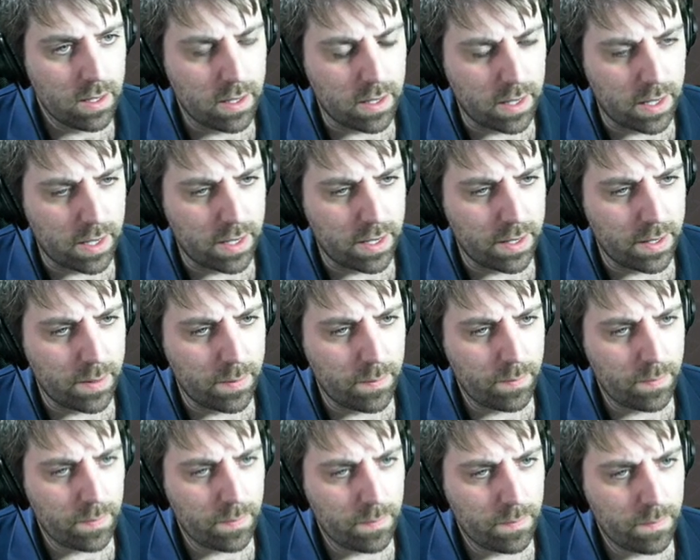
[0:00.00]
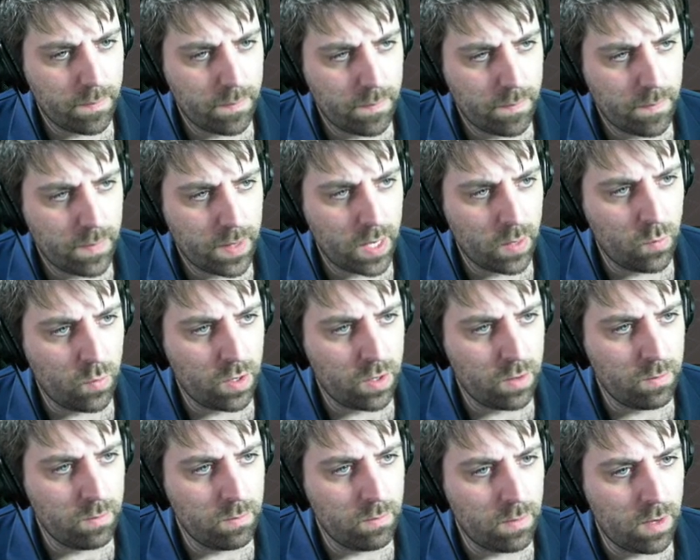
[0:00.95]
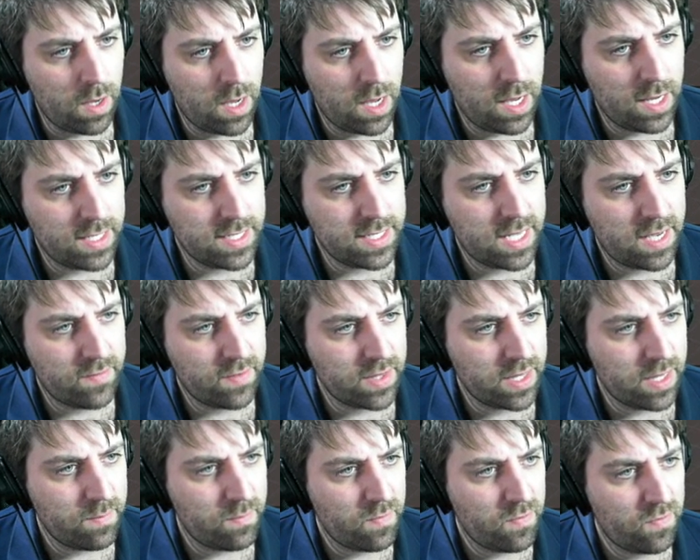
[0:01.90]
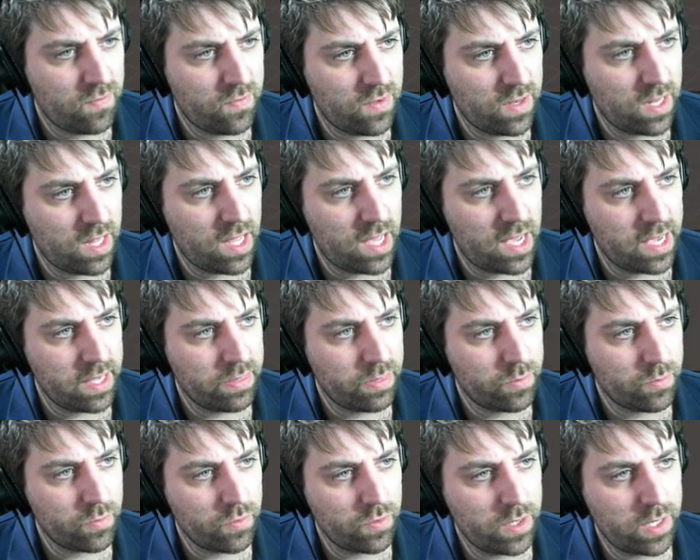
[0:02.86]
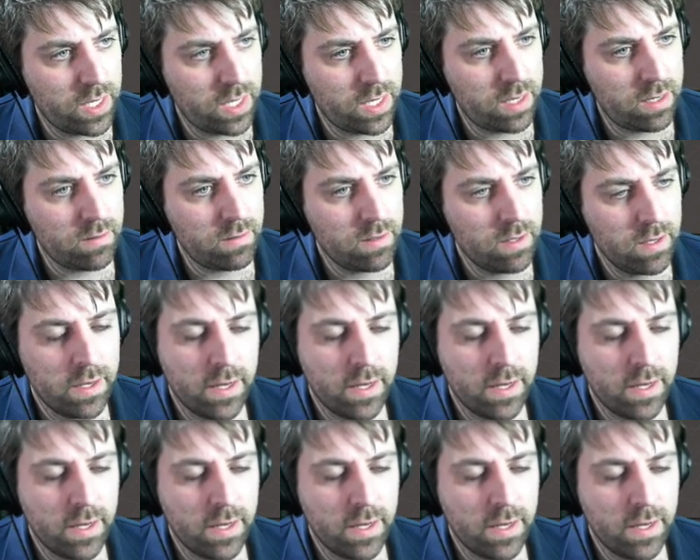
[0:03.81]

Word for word: Um, I wouldn't mind having them fly through here.